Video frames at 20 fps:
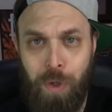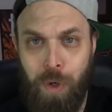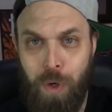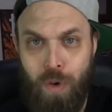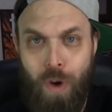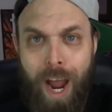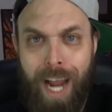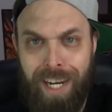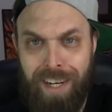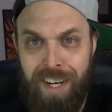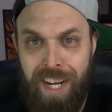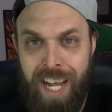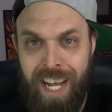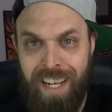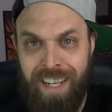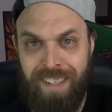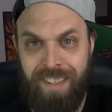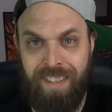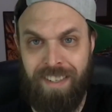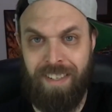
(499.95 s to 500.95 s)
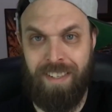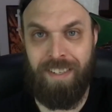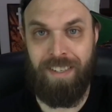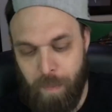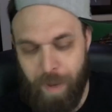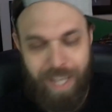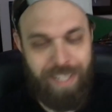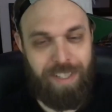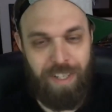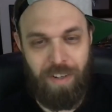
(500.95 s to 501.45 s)
greatness!
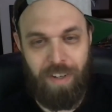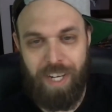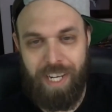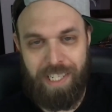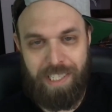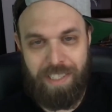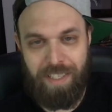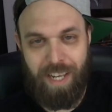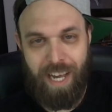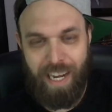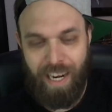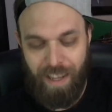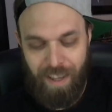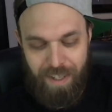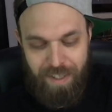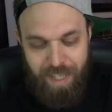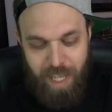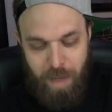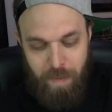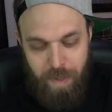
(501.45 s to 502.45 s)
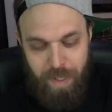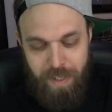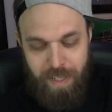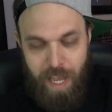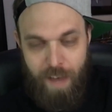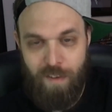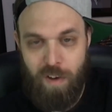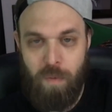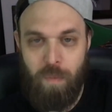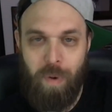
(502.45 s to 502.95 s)
Basically, it's kind of the same as
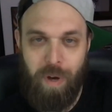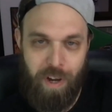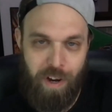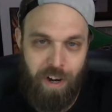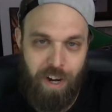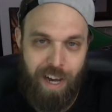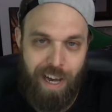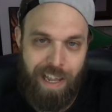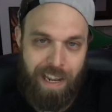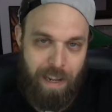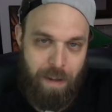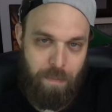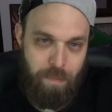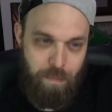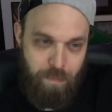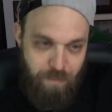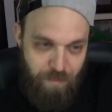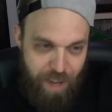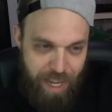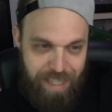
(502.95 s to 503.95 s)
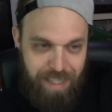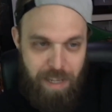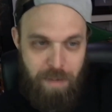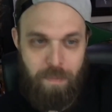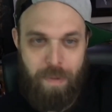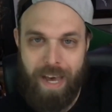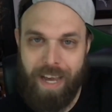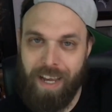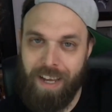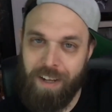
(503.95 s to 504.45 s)
7, but you're kind of phasing
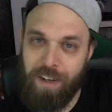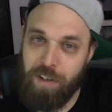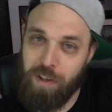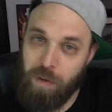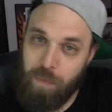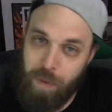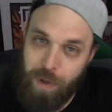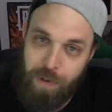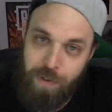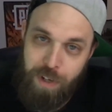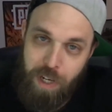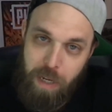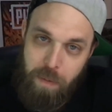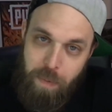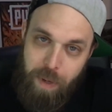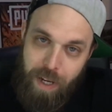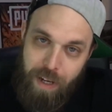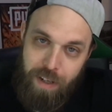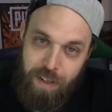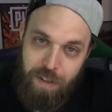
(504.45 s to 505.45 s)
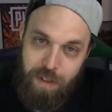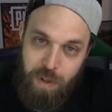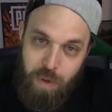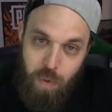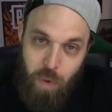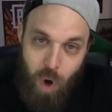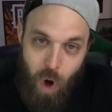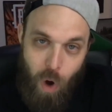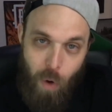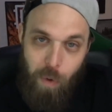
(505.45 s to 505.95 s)
back into music because
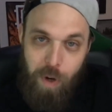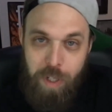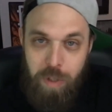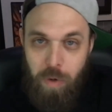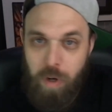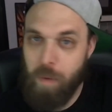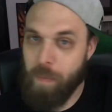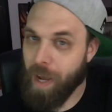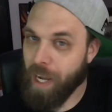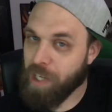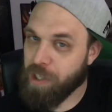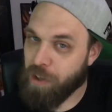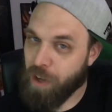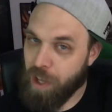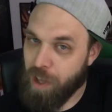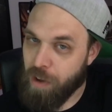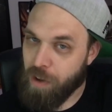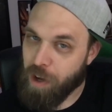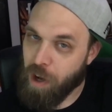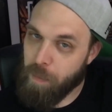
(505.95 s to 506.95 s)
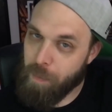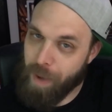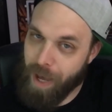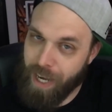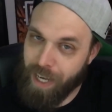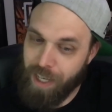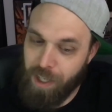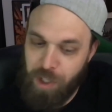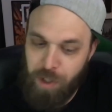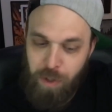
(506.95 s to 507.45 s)
you always want to make sure you come
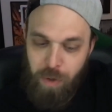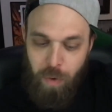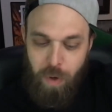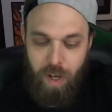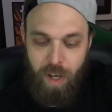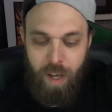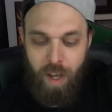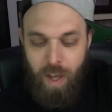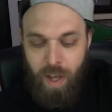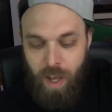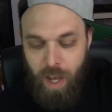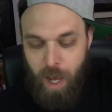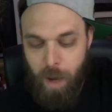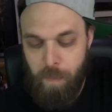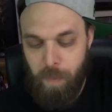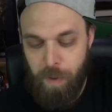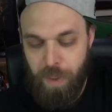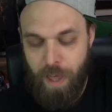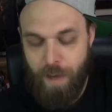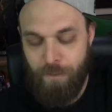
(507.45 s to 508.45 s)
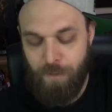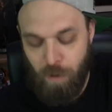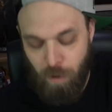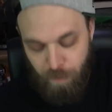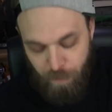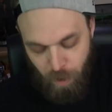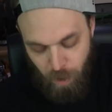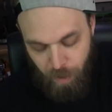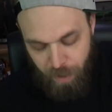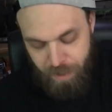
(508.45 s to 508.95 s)
back into it and put that full
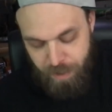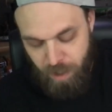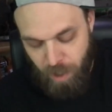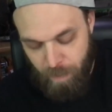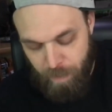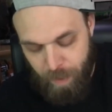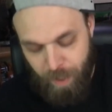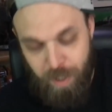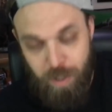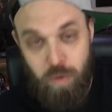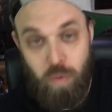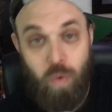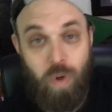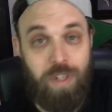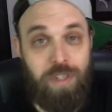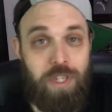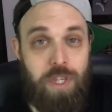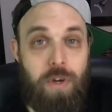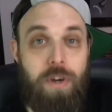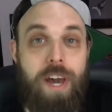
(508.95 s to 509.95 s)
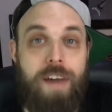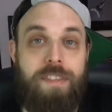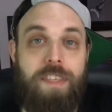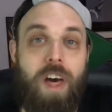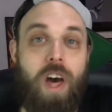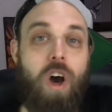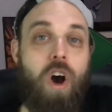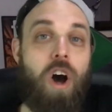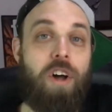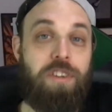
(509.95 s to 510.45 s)
focus on, because once you get
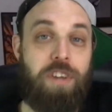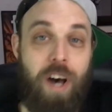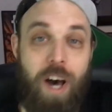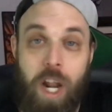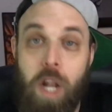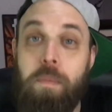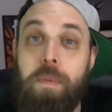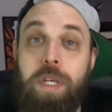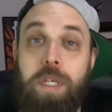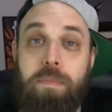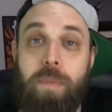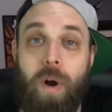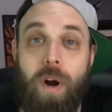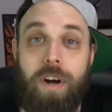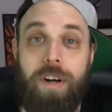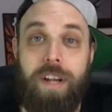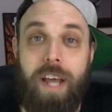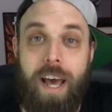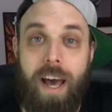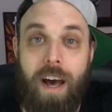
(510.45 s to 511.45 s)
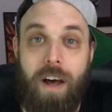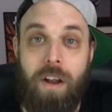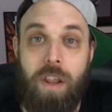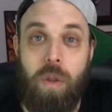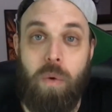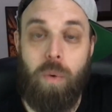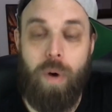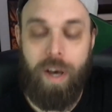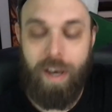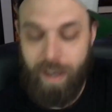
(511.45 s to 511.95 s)
that autonomous part out of the
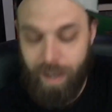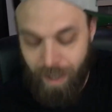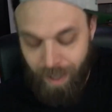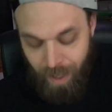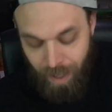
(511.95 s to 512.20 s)
way,